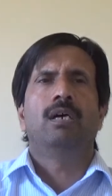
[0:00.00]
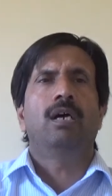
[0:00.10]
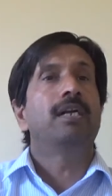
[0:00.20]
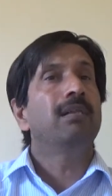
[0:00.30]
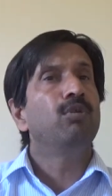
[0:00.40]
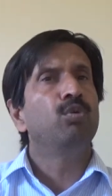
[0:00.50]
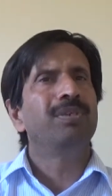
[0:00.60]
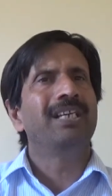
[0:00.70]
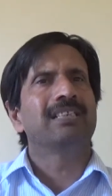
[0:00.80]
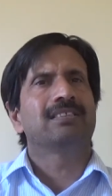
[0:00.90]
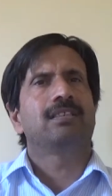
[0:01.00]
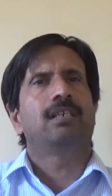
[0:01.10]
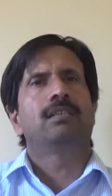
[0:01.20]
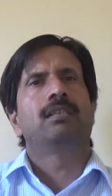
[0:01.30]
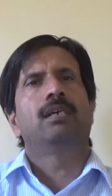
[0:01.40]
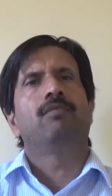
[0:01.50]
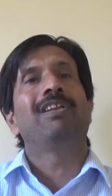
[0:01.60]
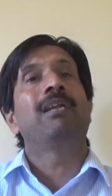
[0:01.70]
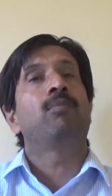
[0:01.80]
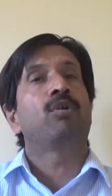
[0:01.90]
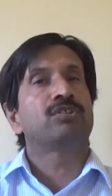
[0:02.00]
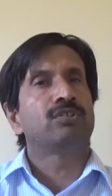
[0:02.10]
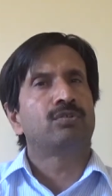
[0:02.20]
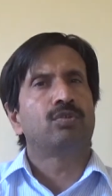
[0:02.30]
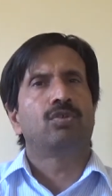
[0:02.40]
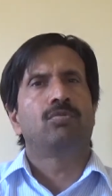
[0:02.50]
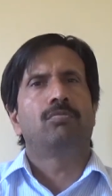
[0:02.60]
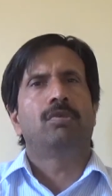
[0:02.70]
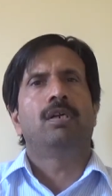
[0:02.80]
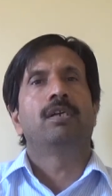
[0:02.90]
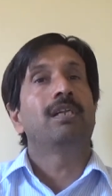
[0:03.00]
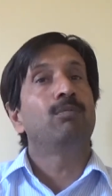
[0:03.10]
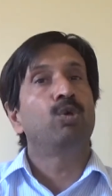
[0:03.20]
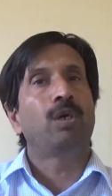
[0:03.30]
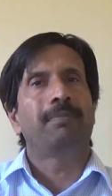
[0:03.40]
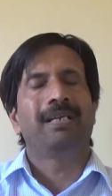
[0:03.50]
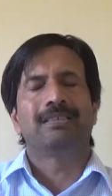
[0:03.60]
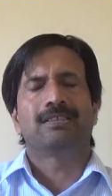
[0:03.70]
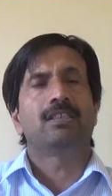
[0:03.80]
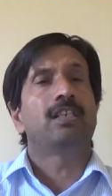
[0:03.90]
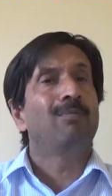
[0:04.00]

uh, WBS or the William Beuren syndrome or uh, WMS or uh,